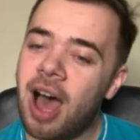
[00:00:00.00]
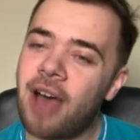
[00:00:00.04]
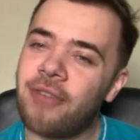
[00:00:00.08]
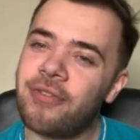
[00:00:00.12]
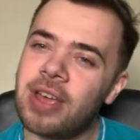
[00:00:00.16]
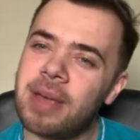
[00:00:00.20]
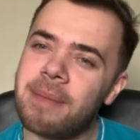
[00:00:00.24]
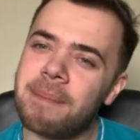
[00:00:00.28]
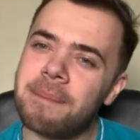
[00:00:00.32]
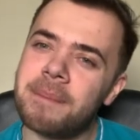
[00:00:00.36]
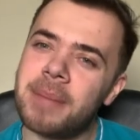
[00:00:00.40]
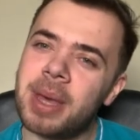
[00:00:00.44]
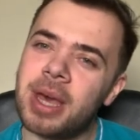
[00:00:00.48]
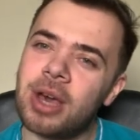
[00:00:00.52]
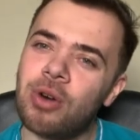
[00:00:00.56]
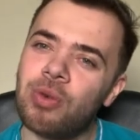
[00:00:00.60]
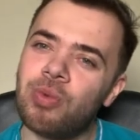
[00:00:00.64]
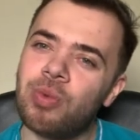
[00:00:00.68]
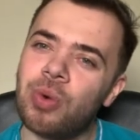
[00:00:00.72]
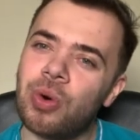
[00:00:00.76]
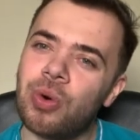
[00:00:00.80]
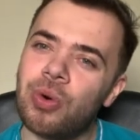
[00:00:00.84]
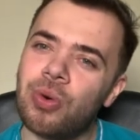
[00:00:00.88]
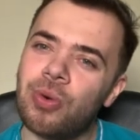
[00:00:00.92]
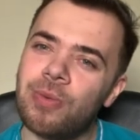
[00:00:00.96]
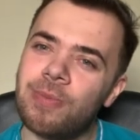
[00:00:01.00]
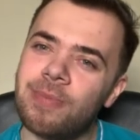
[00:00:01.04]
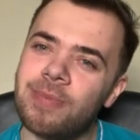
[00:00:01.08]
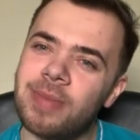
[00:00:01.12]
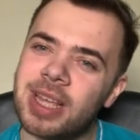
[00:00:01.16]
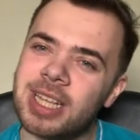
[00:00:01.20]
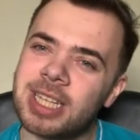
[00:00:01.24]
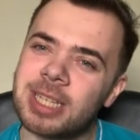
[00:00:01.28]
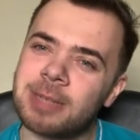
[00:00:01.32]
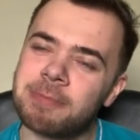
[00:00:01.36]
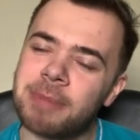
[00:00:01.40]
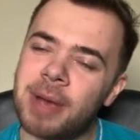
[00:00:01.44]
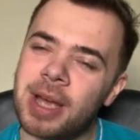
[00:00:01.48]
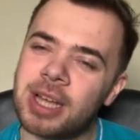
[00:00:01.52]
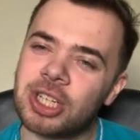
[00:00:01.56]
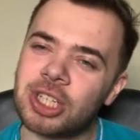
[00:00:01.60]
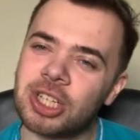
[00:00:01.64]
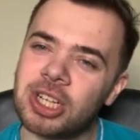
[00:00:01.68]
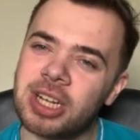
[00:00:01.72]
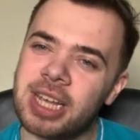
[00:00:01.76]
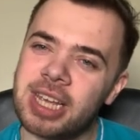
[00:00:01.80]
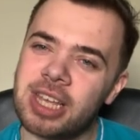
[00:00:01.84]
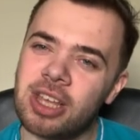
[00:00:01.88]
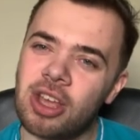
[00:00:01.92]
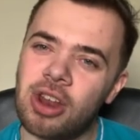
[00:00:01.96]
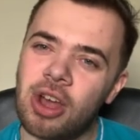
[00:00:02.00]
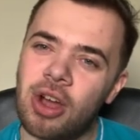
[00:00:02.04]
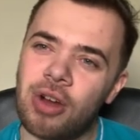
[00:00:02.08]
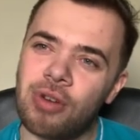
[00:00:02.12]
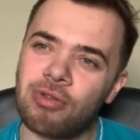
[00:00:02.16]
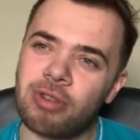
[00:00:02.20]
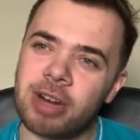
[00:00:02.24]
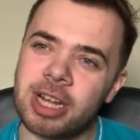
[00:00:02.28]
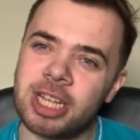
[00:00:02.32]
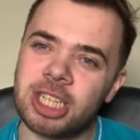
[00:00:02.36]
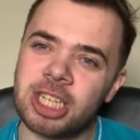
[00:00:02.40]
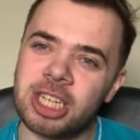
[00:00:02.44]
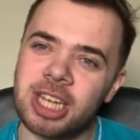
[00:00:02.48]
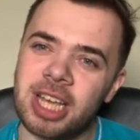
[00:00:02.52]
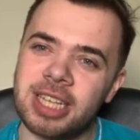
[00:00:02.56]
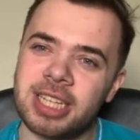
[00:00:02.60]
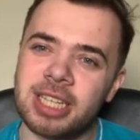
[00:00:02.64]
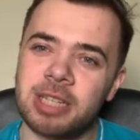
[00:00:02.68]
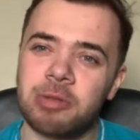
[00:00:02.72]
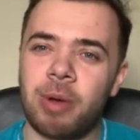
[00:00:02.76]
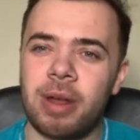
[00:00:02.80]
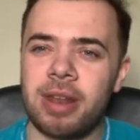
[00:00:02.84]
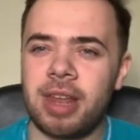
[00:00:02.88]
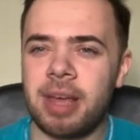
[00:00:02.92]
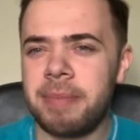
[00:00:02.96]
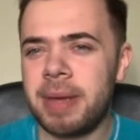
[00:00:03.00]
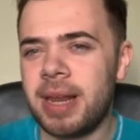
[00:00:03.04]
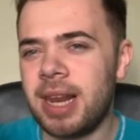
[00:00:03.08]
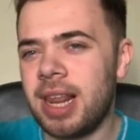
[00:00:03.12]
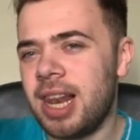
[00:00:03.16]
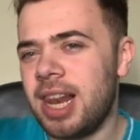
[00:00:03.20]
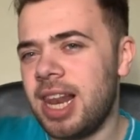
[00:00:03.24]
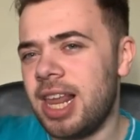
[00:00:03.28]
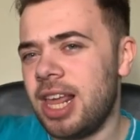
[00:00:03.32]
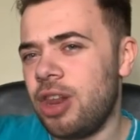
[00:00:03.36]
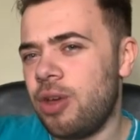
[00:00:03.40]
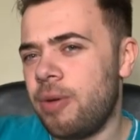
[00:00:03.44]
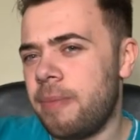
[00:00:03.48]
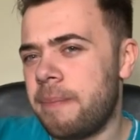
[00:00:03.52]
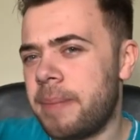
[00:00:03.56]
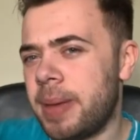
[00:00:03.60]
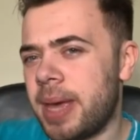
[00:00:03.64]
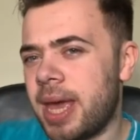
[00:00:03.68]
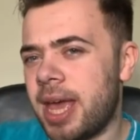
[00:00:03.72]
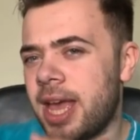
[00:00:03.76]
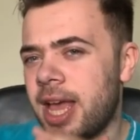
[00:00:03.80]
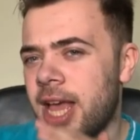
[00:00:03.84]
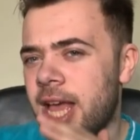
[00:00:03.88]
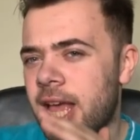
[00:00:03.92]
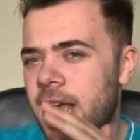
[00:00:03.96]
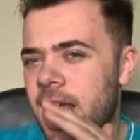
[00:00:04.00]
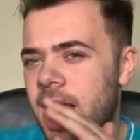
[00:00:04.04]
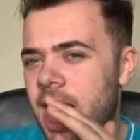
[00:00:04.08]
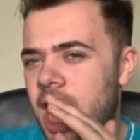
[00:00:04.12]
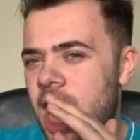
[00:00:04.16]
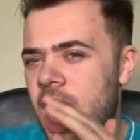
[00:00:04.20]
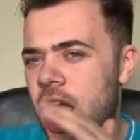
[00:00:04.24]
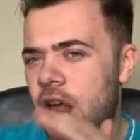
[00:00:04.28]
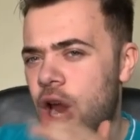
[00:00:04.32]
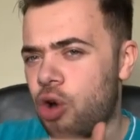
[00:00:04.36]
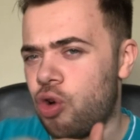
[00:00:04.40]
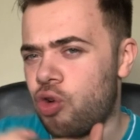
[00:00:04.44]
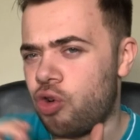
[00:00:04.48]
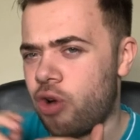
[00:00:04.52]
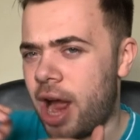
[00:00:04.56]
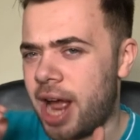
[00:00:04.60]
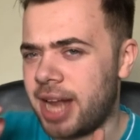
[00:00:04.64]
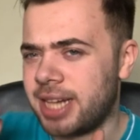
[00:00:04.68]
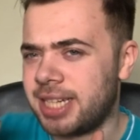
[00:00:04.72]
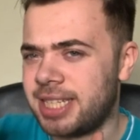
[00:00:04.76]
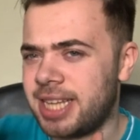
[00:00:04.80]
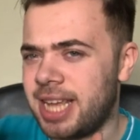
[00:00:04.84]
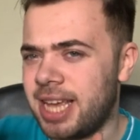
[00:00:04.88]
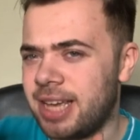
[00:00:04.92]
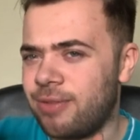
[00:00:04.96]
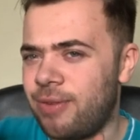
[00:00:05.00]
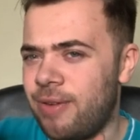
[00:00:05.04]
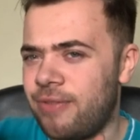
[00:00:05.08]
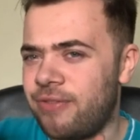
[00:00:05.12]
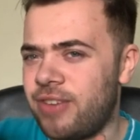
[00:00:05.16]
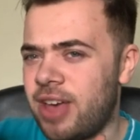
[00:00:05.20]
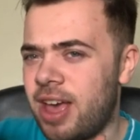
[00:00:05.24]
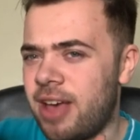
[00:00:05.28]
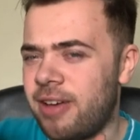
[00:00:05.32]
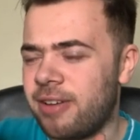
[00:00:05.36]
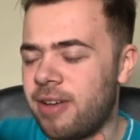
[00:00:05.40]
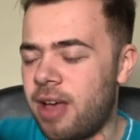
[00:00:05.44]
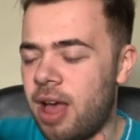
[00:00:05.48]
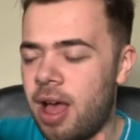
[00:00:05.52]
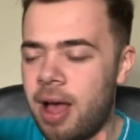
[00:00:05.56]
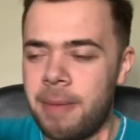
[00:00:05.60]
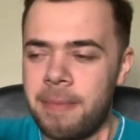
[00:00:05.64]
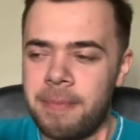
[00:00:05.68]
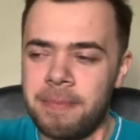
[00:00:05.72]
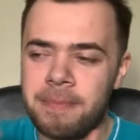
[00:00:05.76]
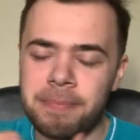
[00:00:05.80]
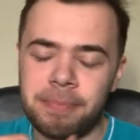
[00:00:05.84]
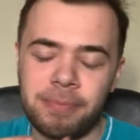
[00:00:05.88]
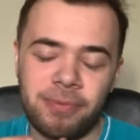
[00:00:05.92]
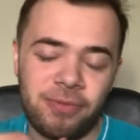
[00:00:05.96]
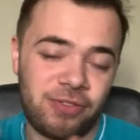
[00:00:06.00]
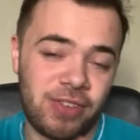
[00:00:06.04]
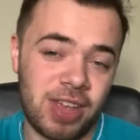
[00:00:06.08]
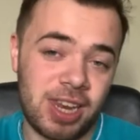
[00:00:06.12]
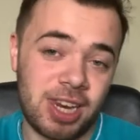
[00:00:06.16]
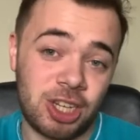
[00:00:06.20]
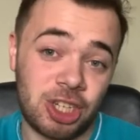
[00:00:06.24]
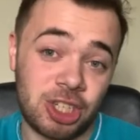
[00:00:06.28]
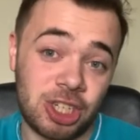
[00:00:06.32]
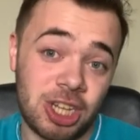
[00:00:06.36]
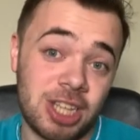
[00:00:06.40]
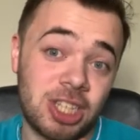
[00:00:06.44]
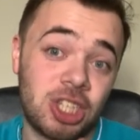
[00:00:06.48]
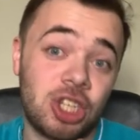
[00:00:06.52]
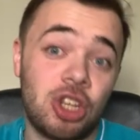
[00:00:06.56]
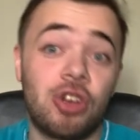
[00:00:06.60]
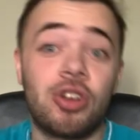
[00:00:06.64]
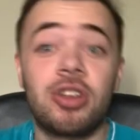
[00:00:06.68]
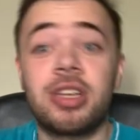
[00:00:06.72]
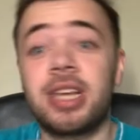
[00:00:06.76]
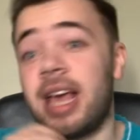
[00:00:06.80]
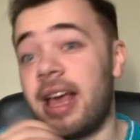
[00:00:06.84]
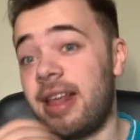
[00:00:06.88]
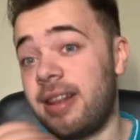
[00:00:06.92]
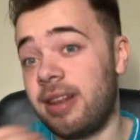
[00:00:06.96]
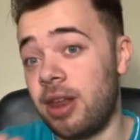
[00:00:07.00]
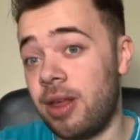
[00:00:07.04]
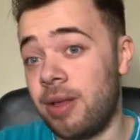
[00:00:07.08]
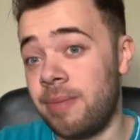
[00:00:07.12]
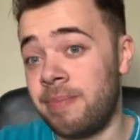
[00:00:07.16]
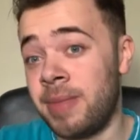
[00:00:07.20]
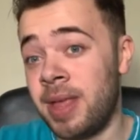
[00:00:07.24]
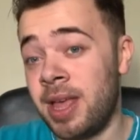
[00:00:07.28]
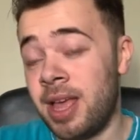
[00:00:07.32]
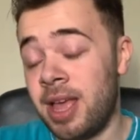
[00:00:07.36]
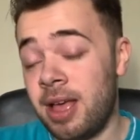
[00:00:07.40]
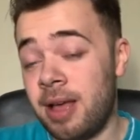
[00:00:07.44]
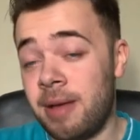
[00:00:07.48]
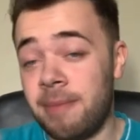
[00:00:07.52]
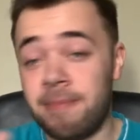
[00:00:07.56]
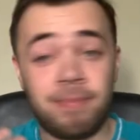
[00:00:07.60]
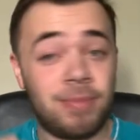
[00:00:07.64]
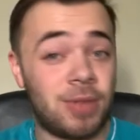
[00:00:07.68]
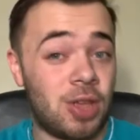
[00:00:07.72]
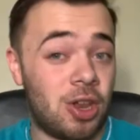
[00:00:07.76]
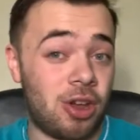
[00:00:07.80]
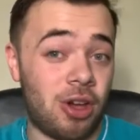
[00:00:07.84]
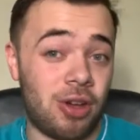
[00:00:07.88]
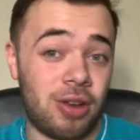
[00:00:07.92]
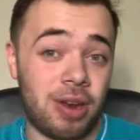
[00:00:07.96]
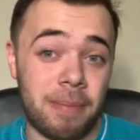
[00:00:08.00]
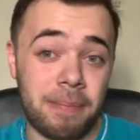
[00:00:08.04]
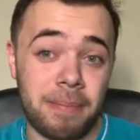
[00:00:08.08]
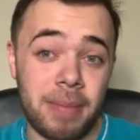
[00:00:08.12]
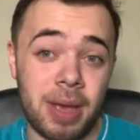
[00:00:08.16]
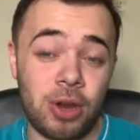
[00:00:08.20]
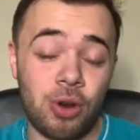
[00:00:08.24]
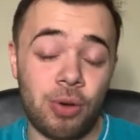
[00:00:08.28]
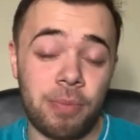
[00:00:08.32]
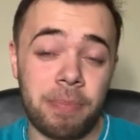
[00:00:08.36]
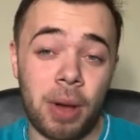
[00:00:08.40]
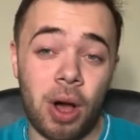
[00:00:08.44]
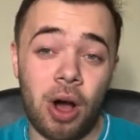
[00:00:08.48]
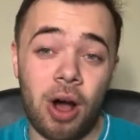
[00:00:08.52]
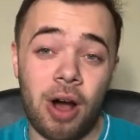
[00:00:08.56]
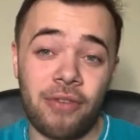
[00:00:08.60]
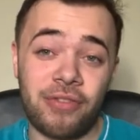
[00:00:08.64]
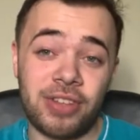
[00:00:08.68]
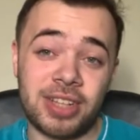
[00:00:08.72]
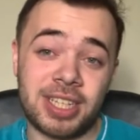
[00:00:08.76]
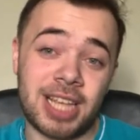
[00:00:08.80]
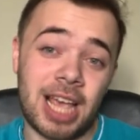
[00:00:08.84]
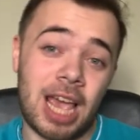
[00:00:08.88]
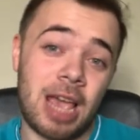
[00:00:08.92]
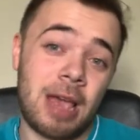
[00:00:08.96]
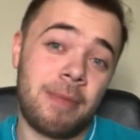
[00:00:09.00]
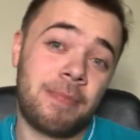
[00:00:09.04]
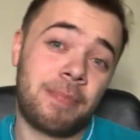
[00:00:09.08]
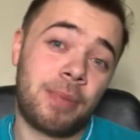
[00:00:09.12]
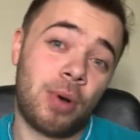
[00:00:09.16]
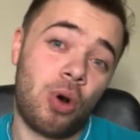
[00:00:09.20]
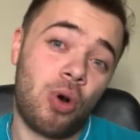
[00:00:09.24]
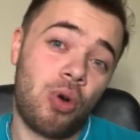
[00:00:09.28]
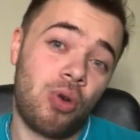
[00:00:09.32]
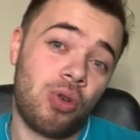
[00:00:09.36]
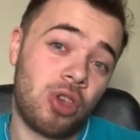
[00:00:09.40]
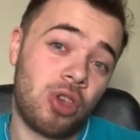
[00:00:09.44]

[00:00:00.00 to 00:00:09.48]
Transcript: I think Millwall, especially, in recent years as well, they've been a little bit erratic with their finishes. You get them, in the middle part of the table.